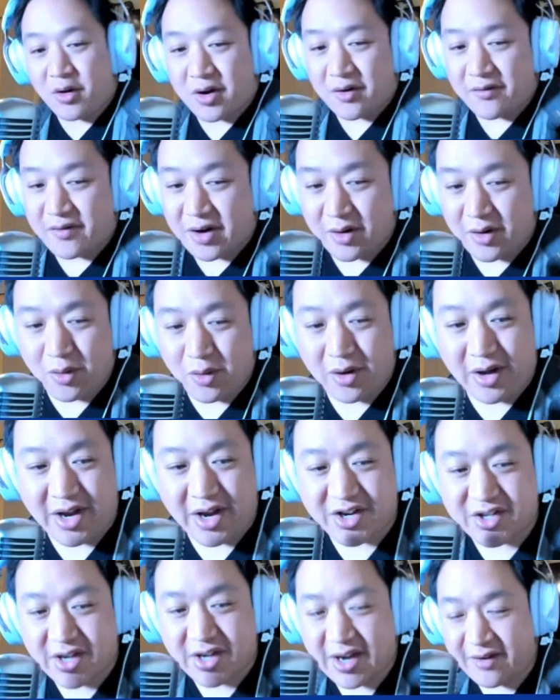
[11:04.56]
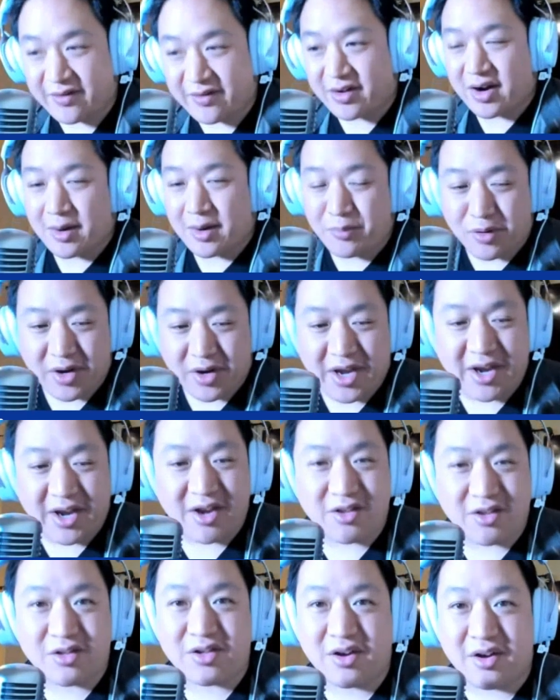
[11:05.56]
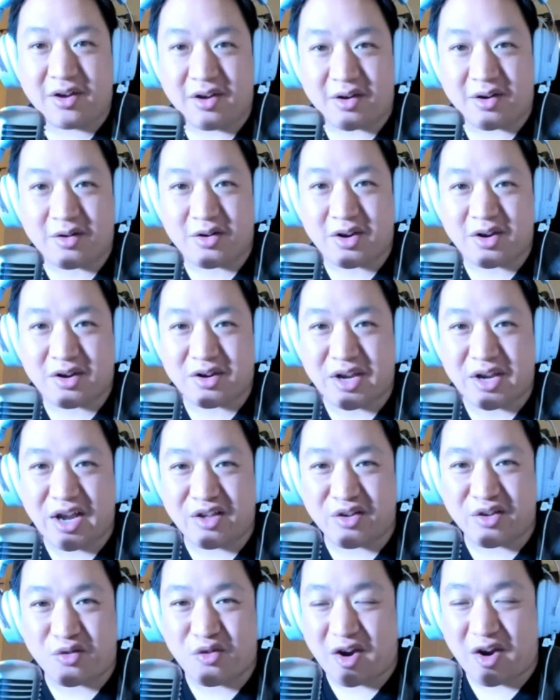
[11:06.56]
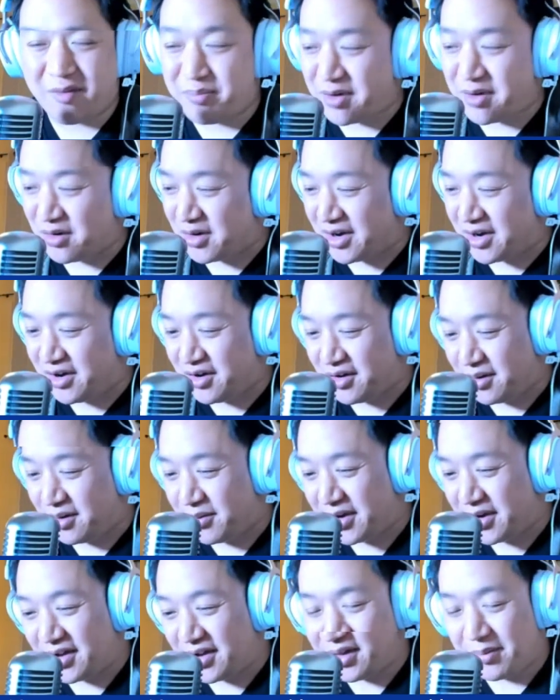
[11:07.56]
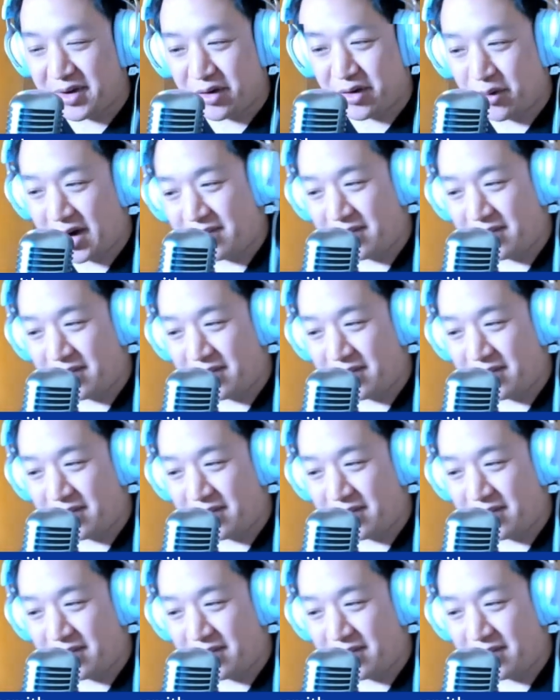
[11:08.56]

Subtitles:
very well. I actually have a couple cans of craft beer right here. Let me grab